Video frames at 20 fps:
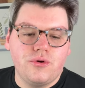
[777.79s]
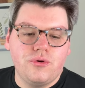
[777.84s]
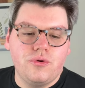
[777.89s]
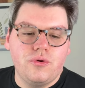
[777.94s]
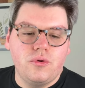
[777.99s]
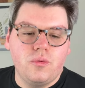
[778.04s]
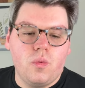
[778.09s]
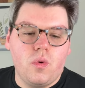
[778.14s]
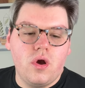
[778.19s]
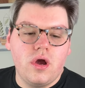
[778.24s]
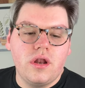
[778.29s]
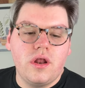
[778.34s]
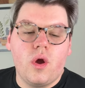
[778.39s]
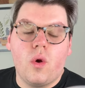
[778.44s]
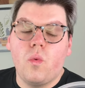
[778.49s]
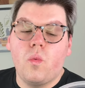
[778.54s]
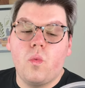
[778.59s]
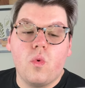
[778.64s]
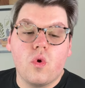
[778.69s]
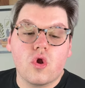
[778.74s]
oud wood,
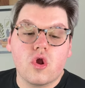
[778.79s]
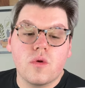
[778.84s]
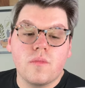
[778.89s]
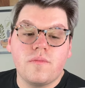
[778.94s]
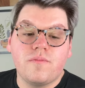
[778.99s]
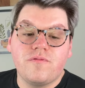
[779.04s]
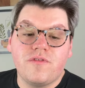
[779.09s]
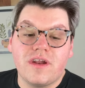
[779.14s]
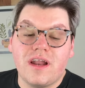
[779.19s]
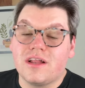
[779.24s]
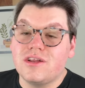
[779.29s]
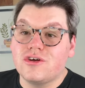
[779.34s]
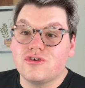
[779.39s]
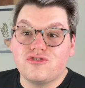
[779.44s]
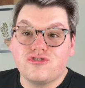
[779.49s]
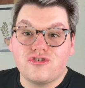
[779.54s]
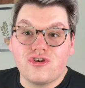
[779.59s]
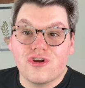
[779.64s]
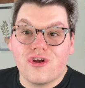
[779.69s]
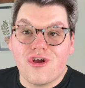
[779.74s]
warm vanilla
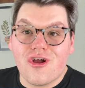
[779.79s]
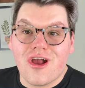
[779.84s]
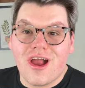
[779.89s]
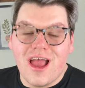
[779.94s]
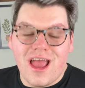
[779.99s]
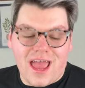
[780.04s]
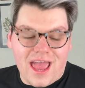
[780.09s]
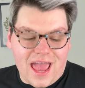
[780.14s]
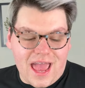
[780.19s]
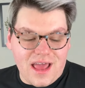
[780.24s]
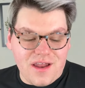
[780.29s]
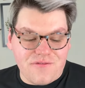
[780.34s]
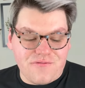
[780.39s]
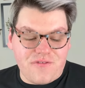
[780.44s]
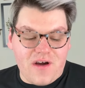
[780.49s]
sugar, and